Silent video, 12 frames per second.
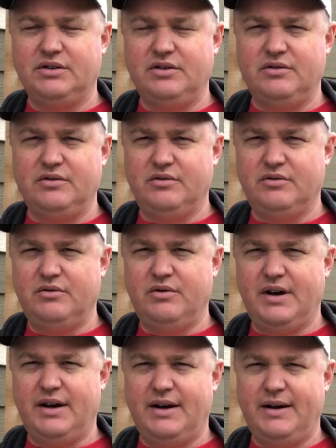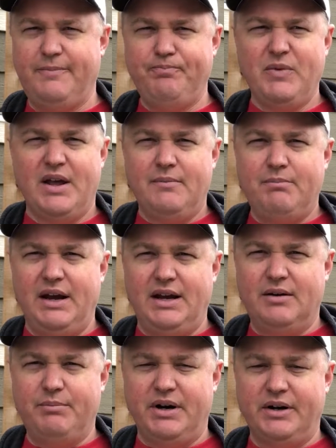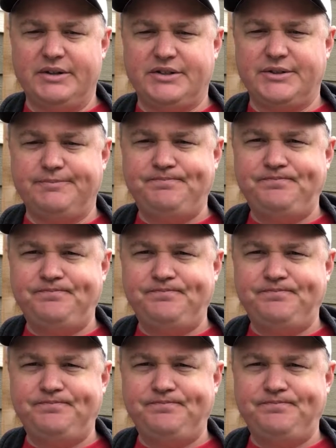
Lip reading: to make an appearance.